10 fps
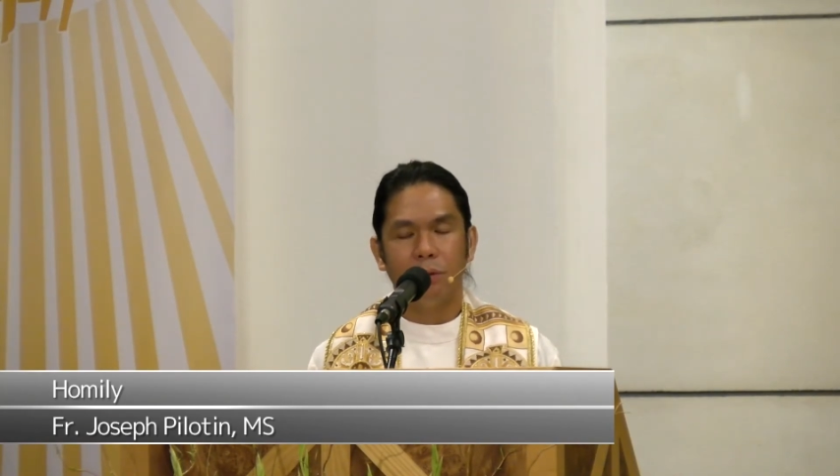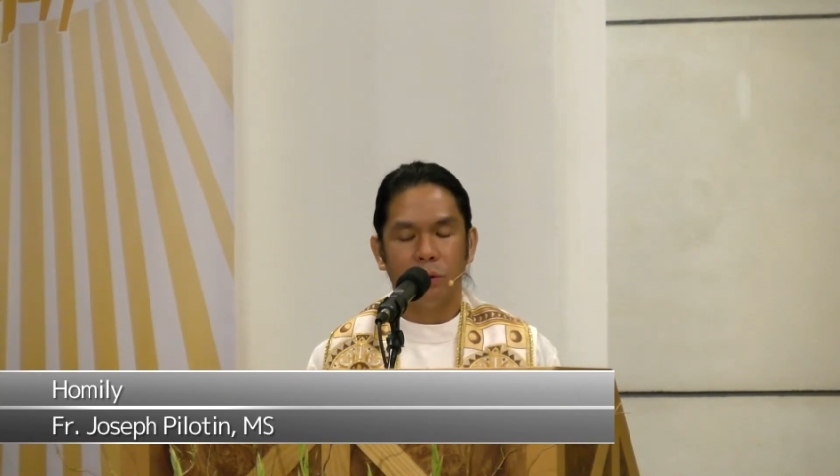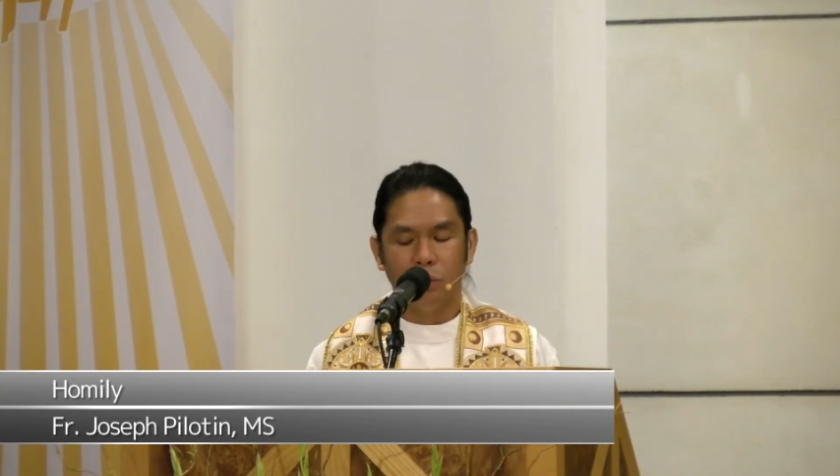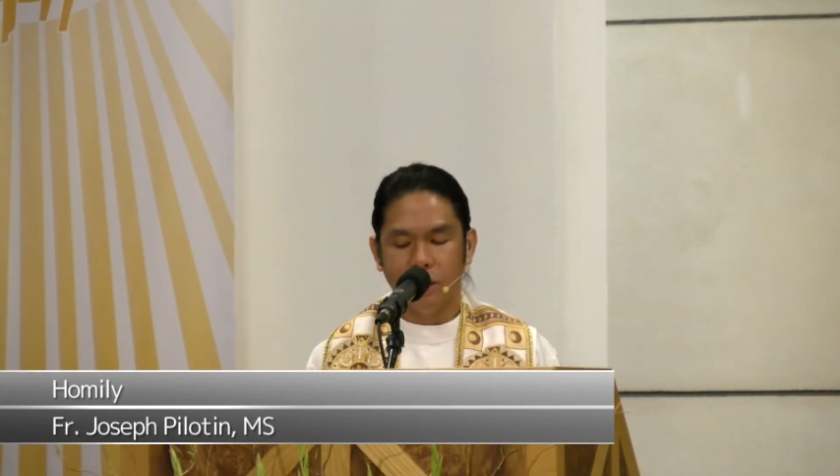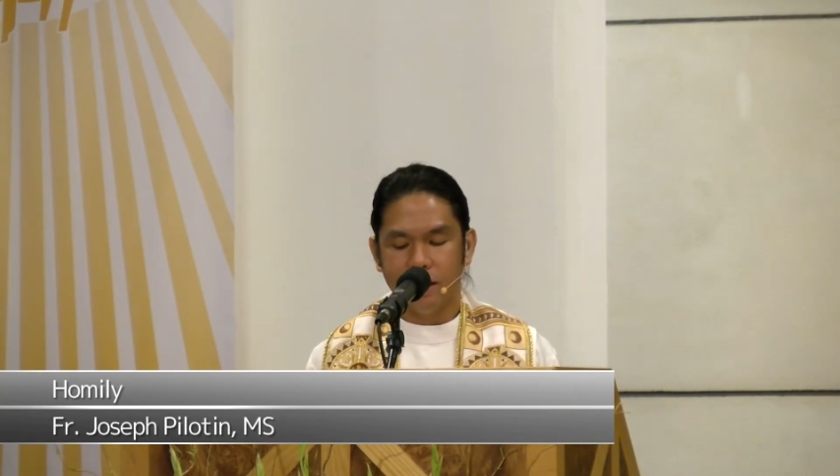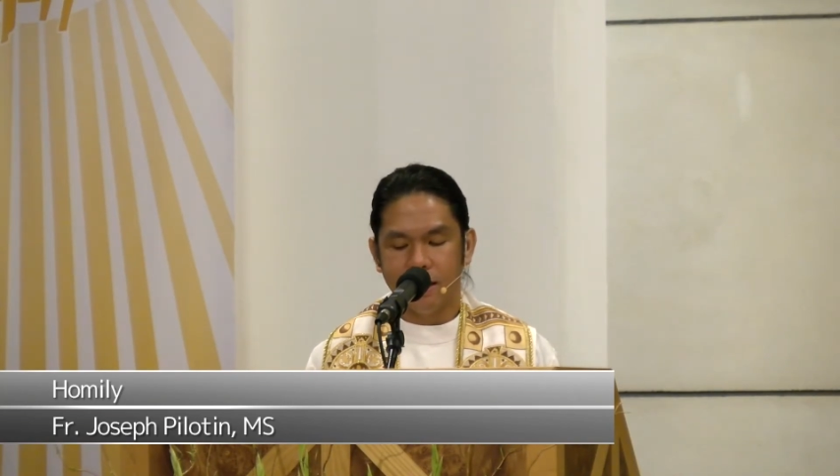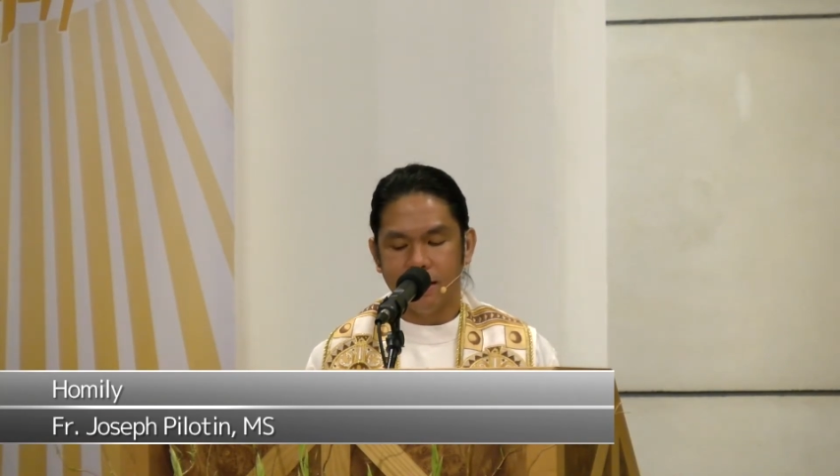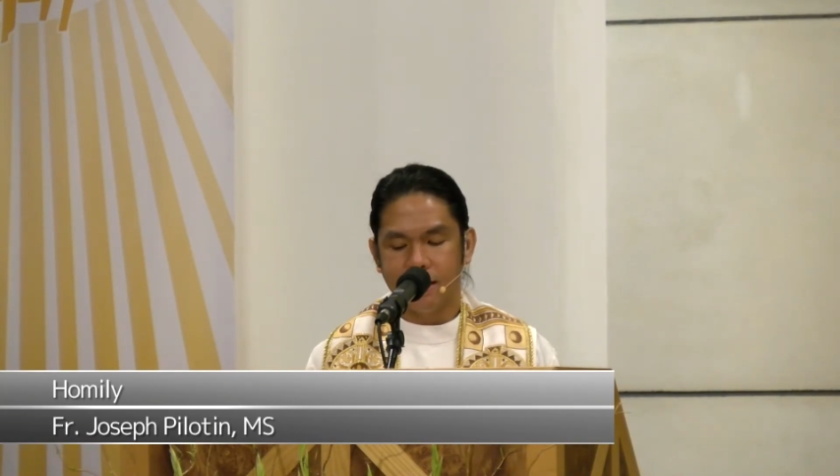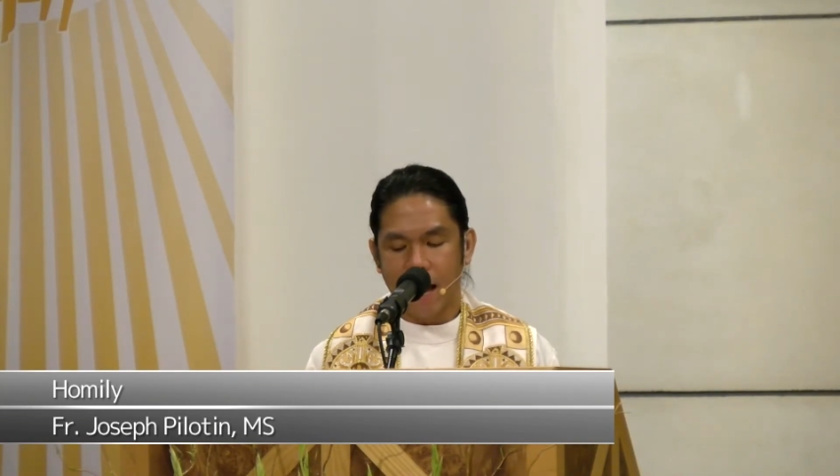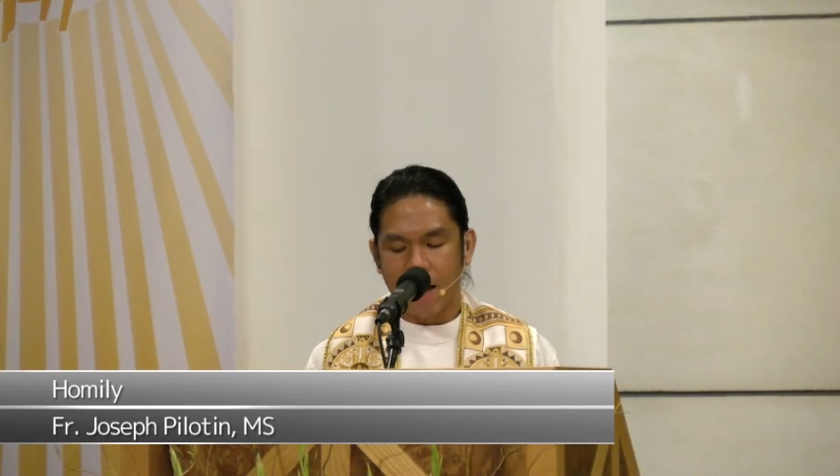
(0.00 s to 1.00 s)
with
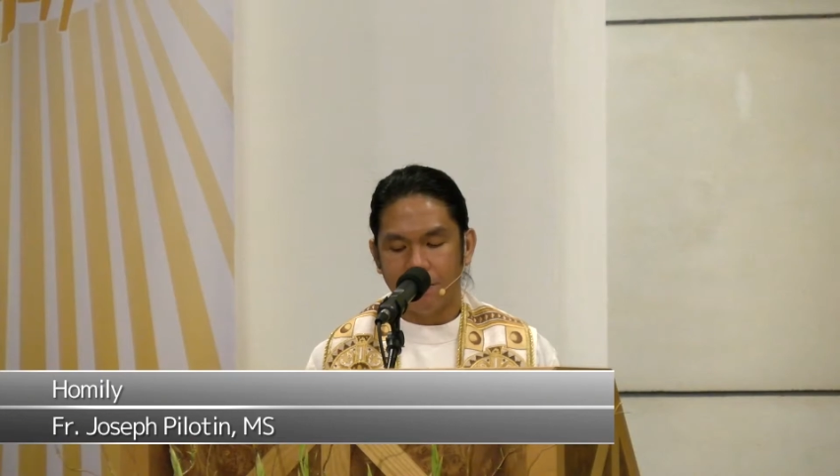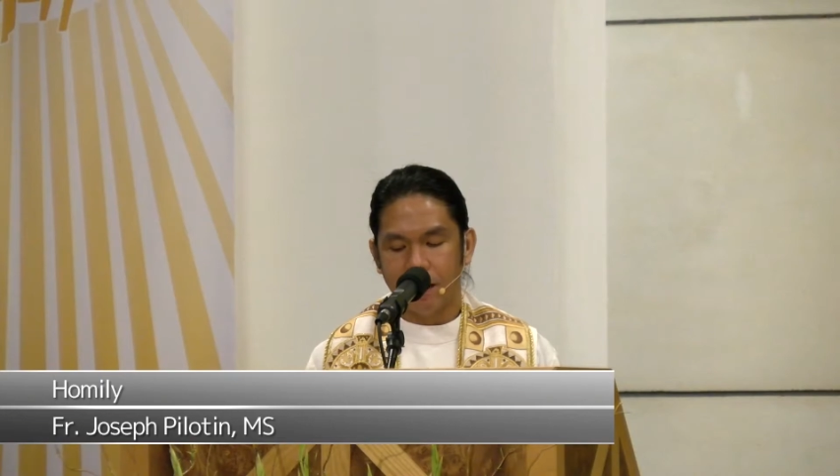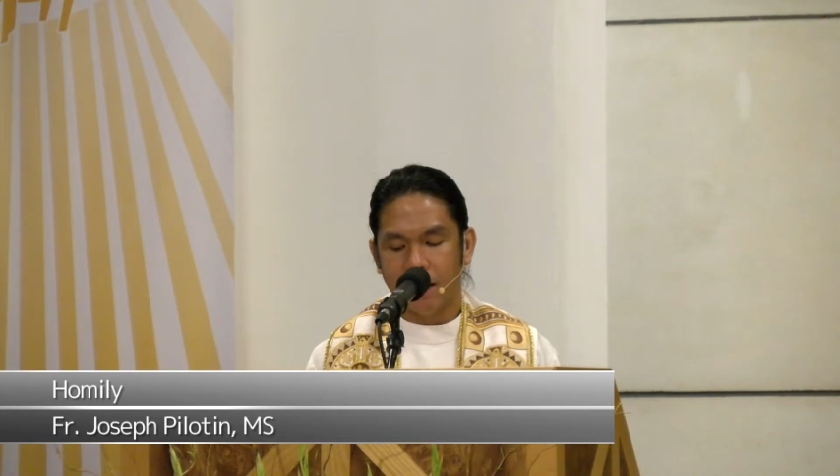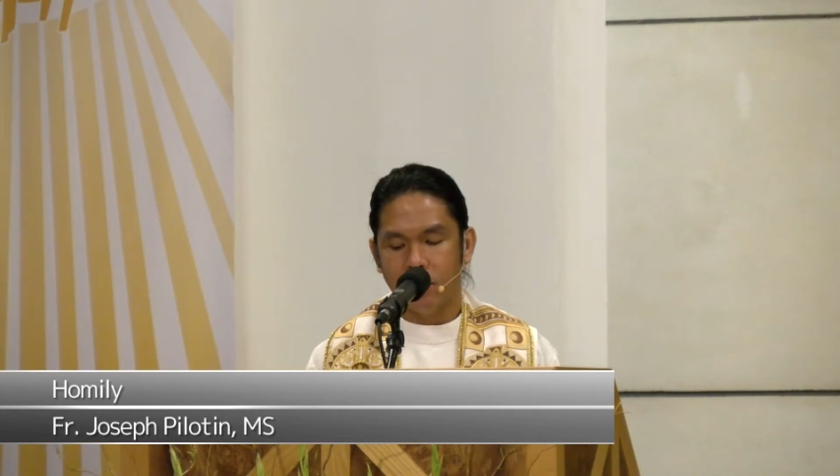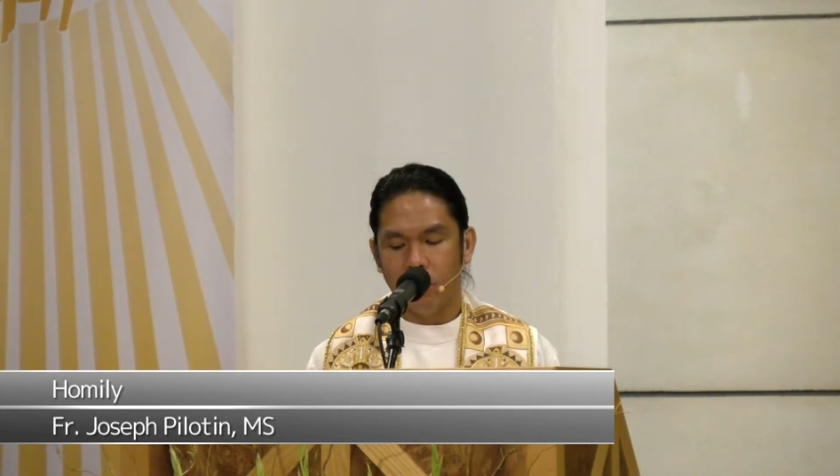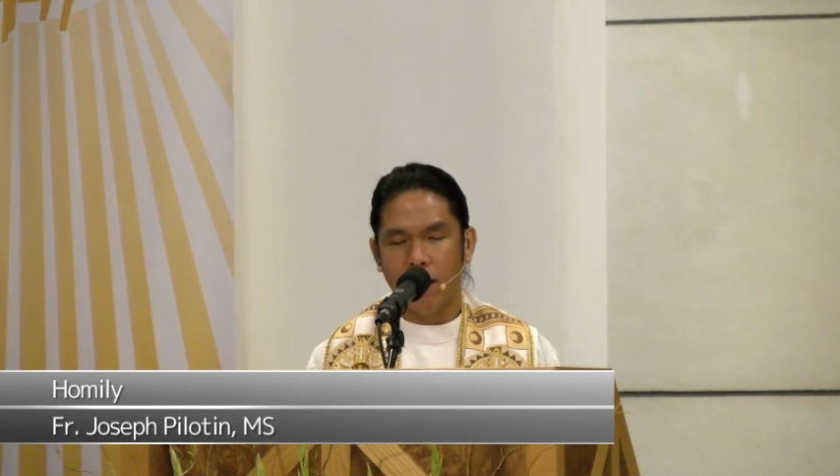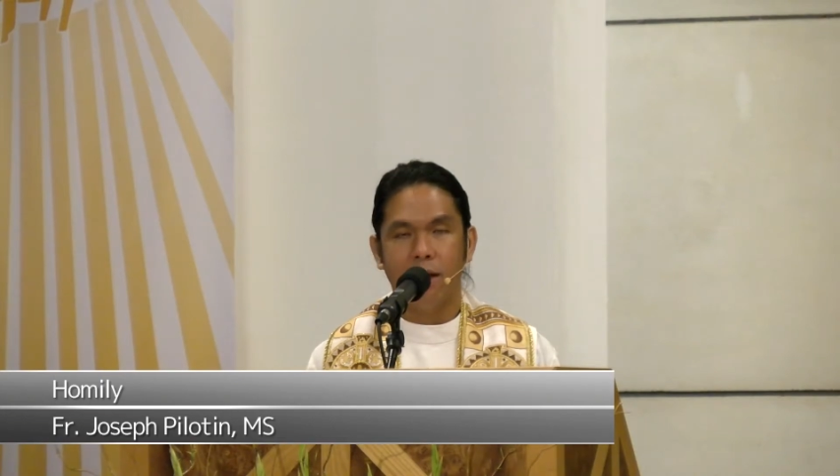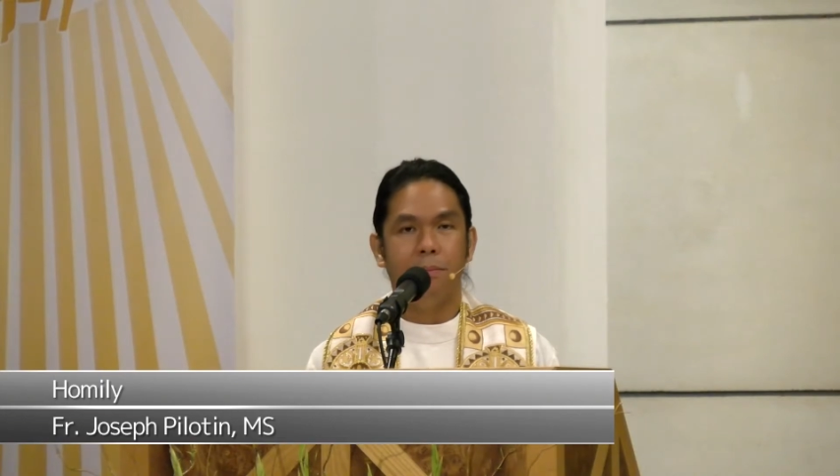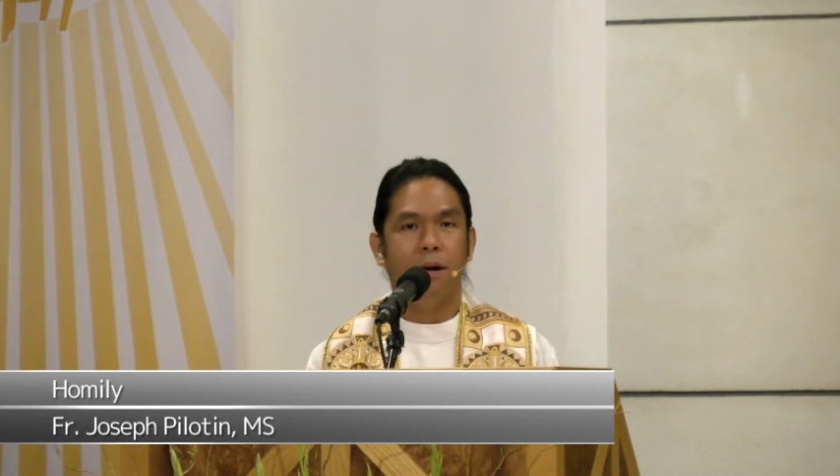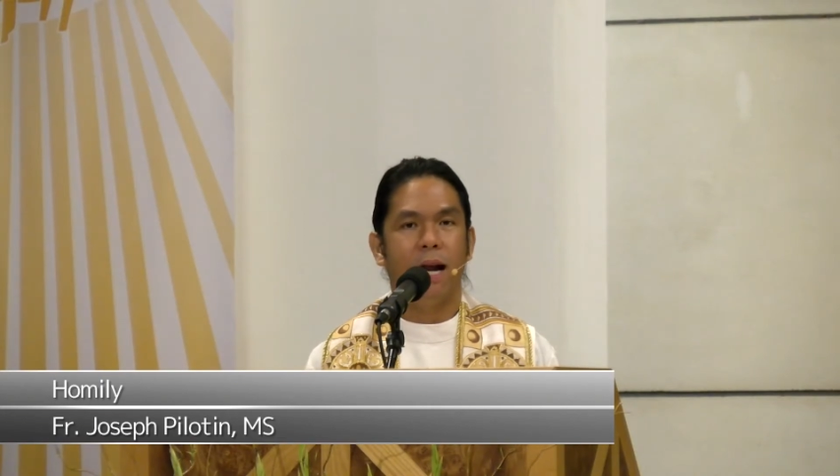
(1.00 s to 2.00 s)
sap at where
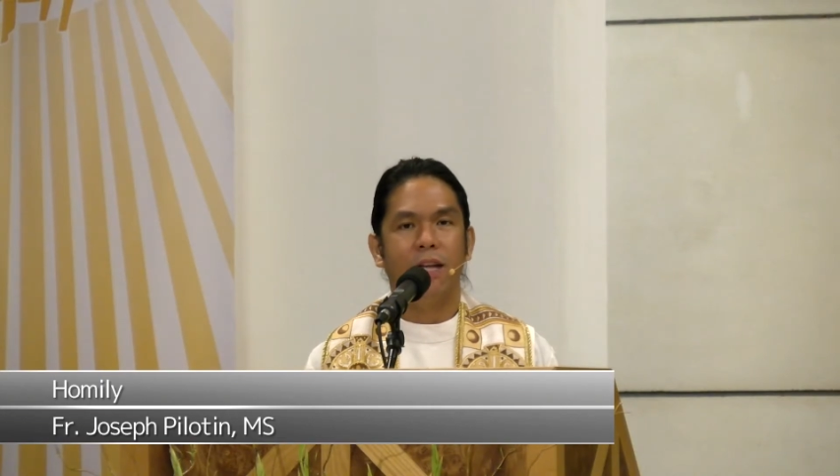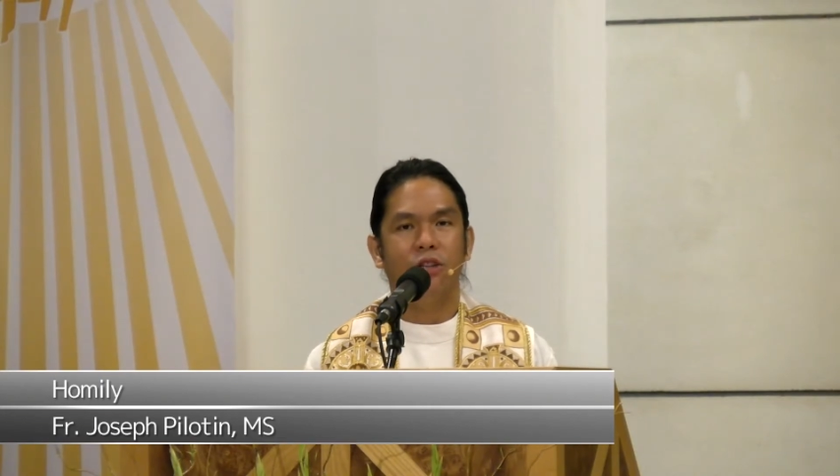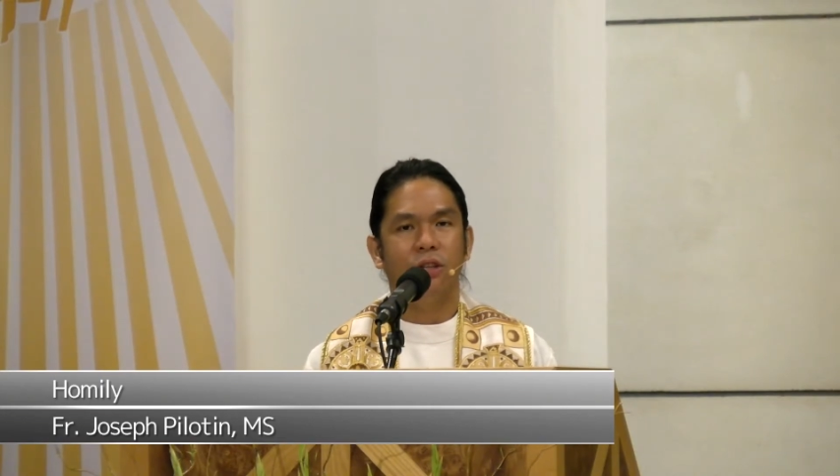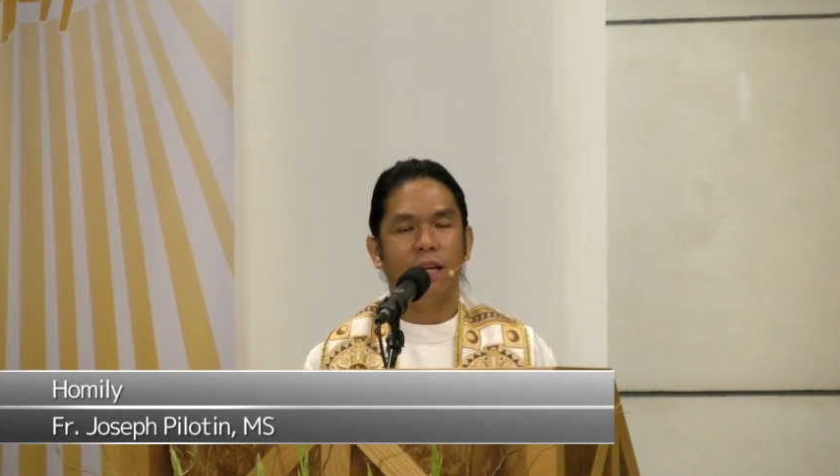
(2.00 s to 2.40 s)
the branch